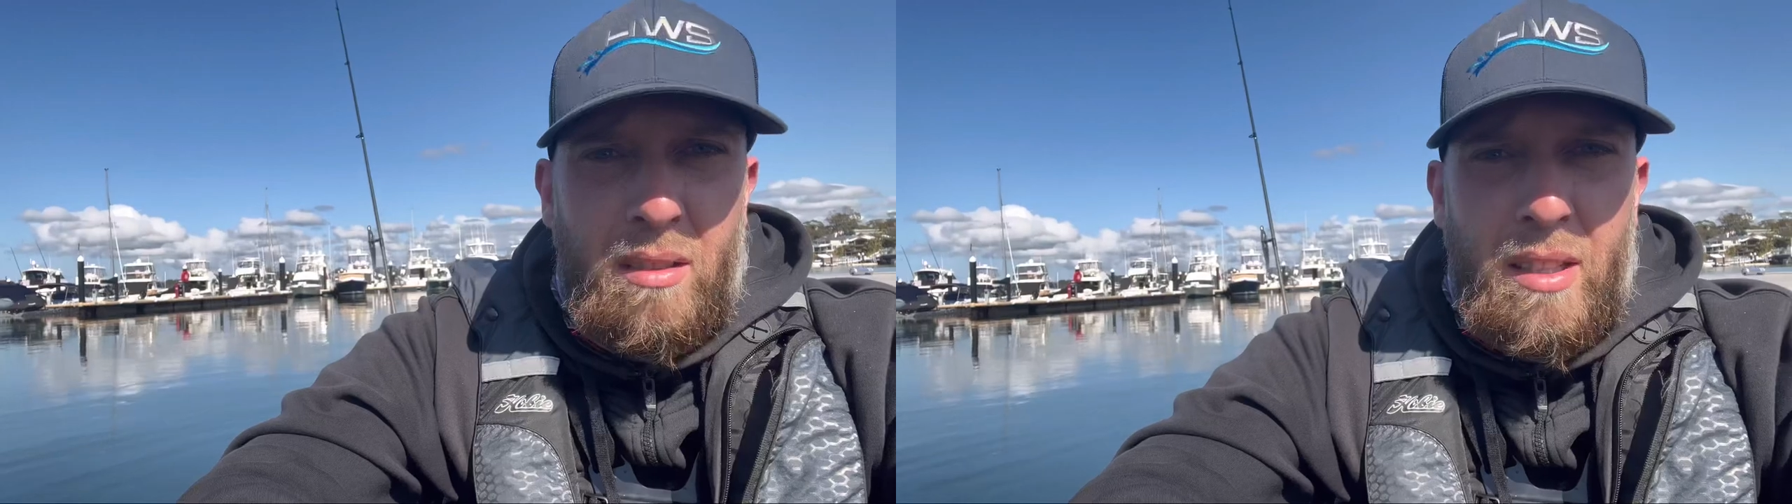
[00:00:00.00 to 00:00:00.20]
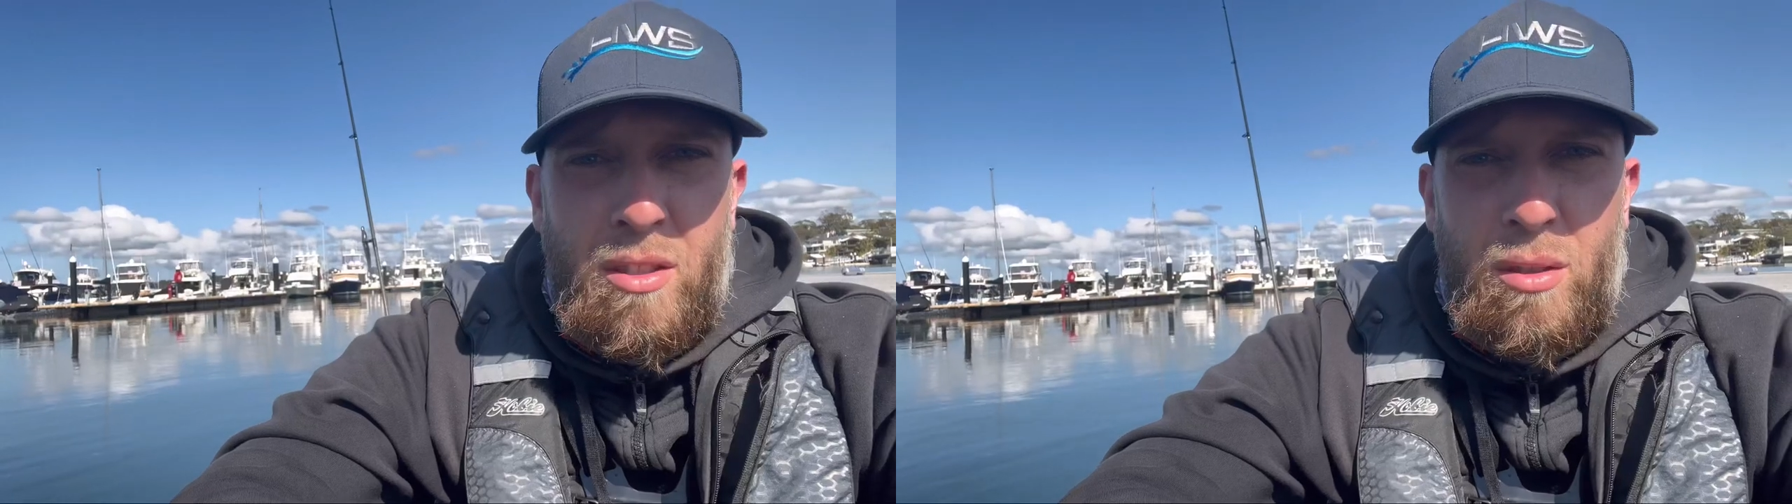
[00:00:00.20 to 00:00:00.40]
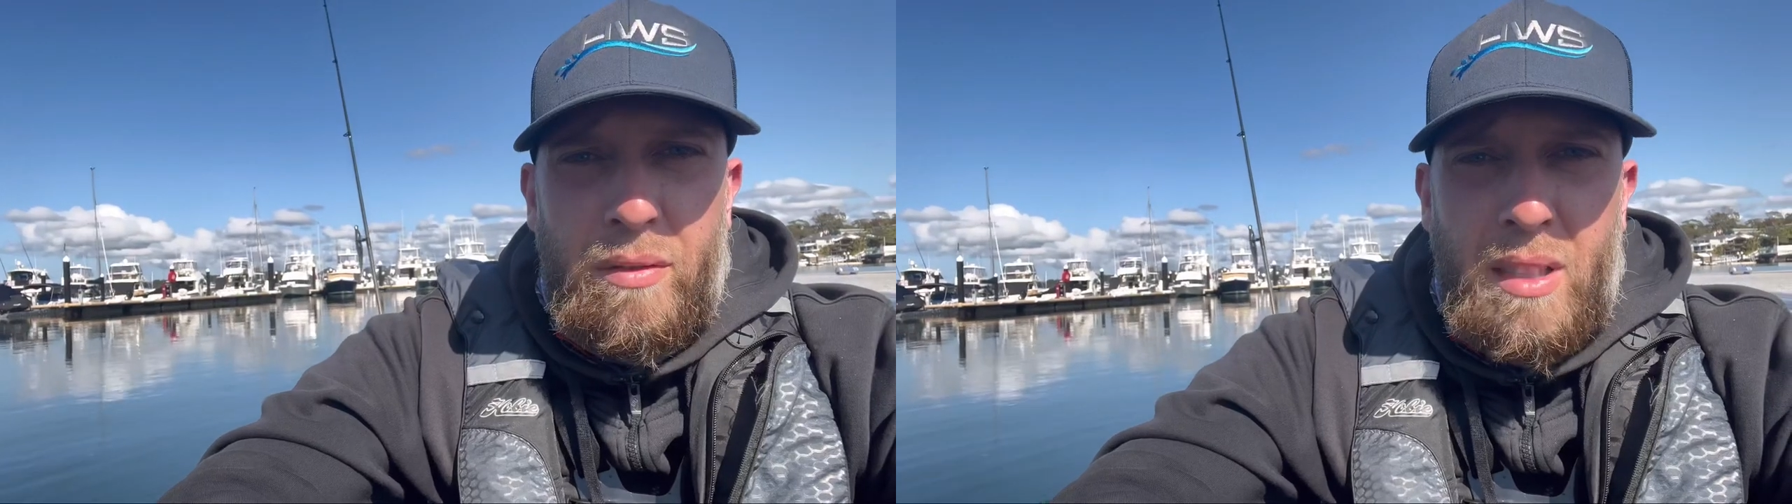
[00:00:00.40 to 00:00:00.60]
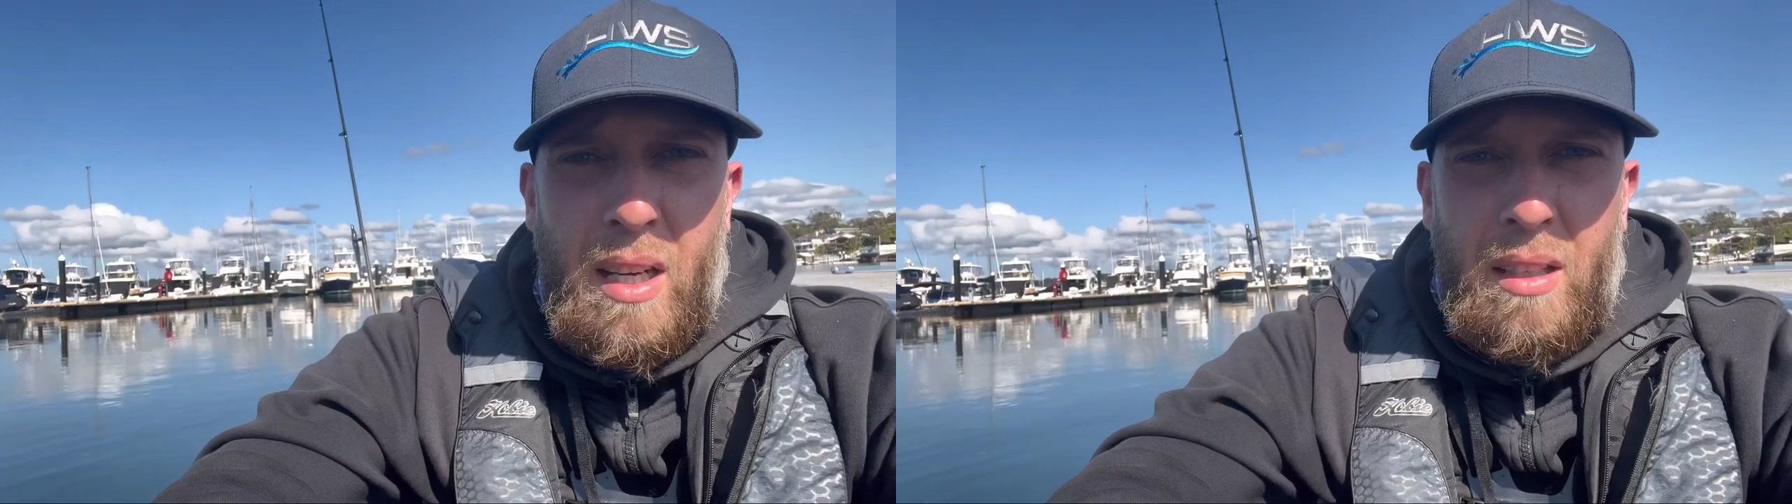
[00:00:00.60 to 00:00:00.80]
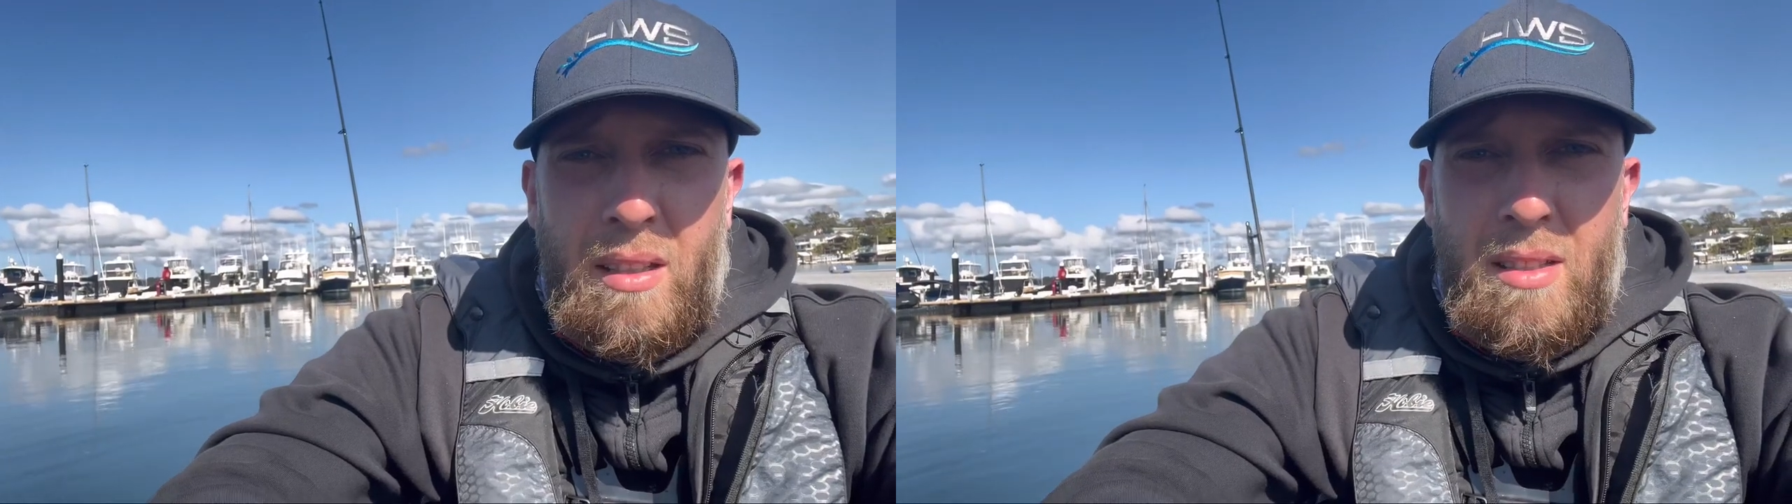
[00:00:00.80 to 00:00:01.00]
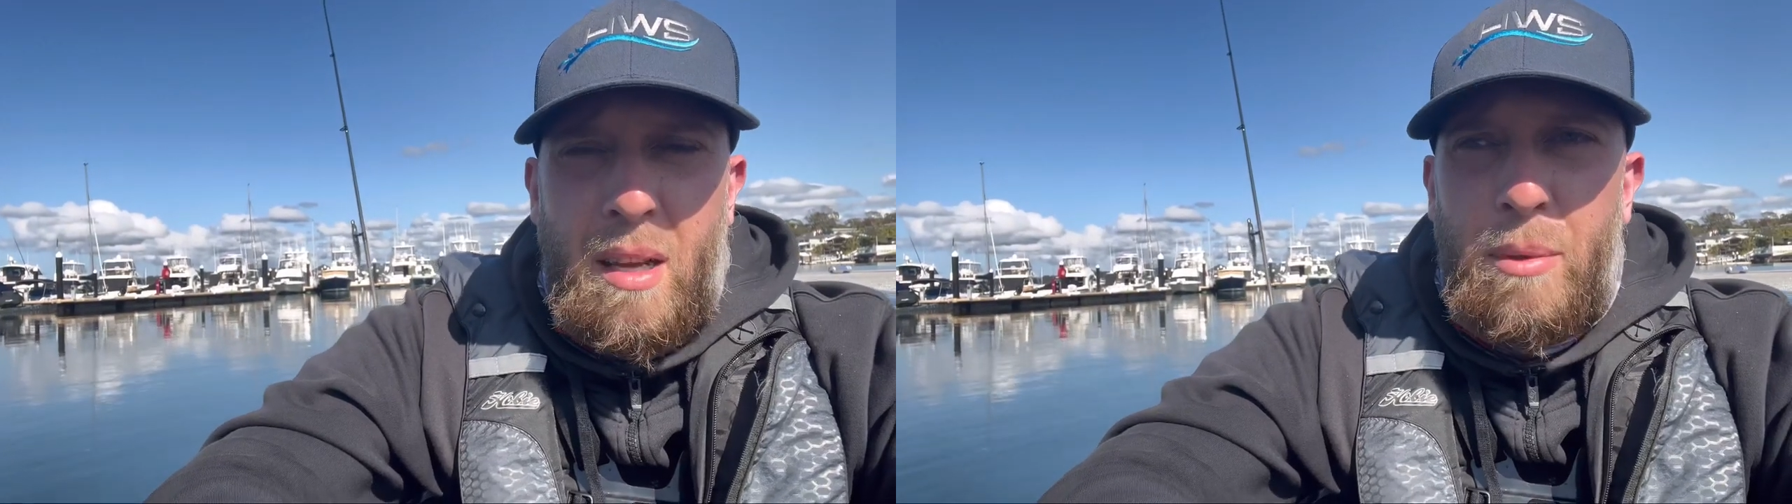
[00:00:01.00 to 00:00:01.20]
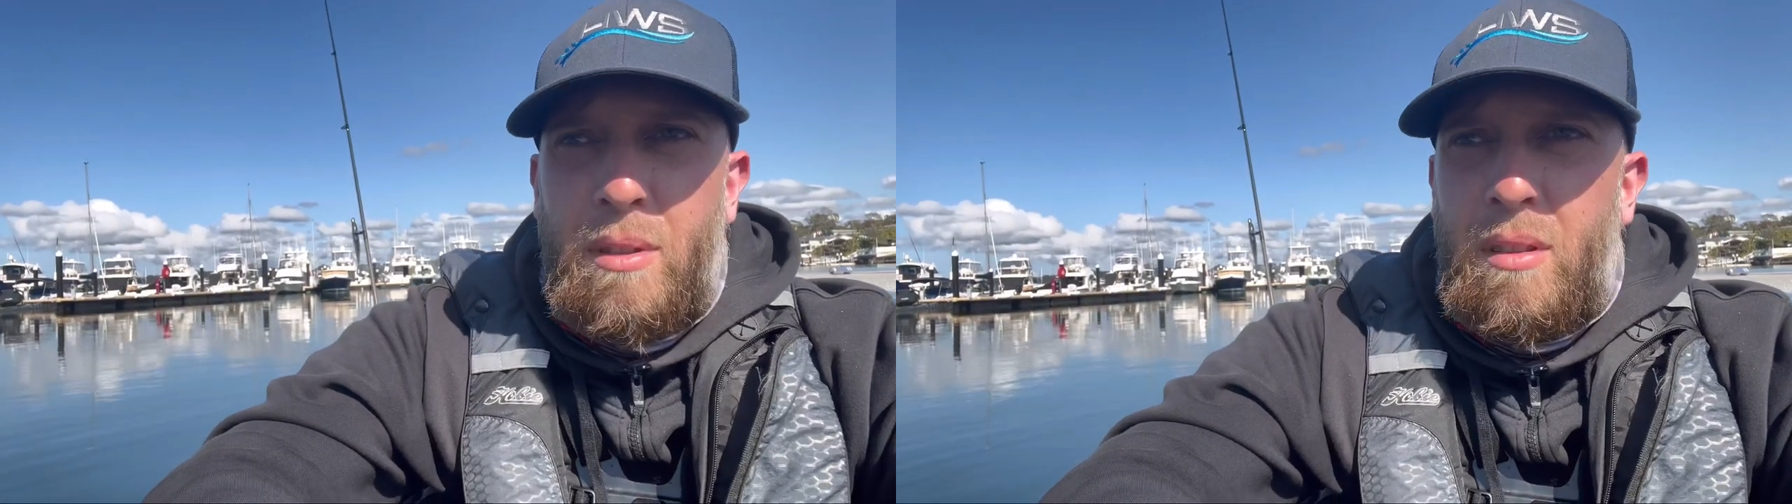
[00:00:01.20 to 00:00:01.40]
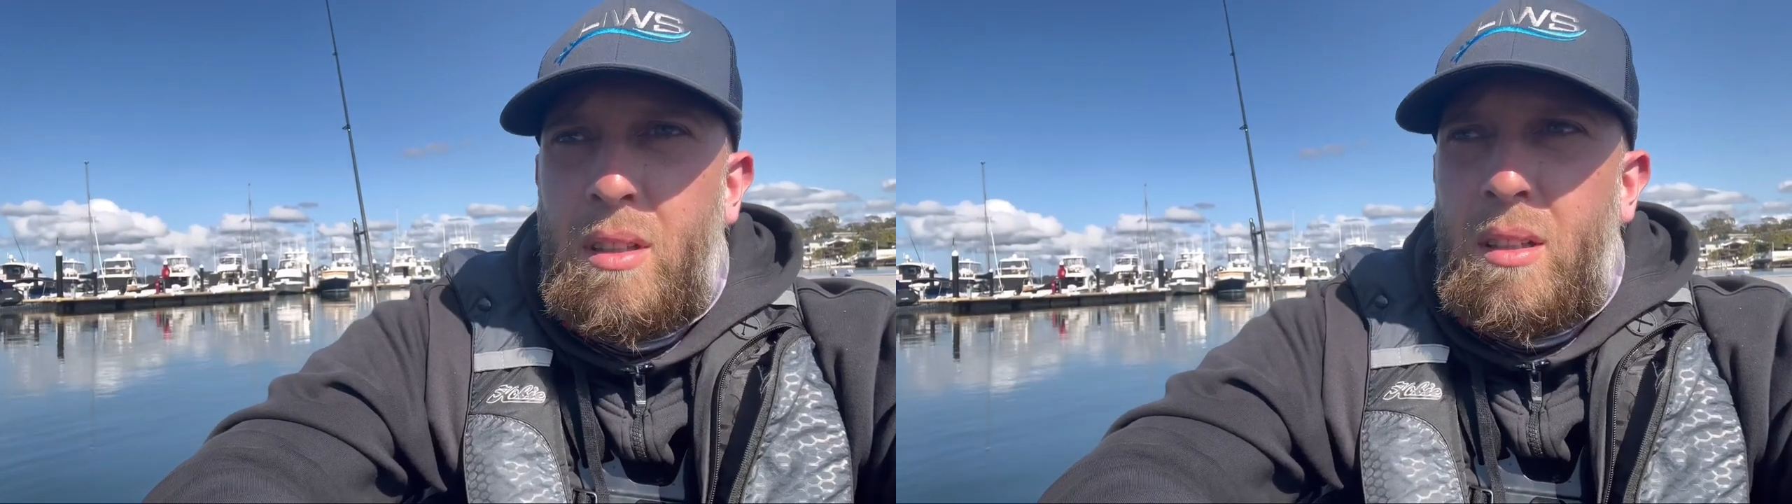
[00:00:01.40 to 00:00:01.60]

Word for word: intention of targeting salmon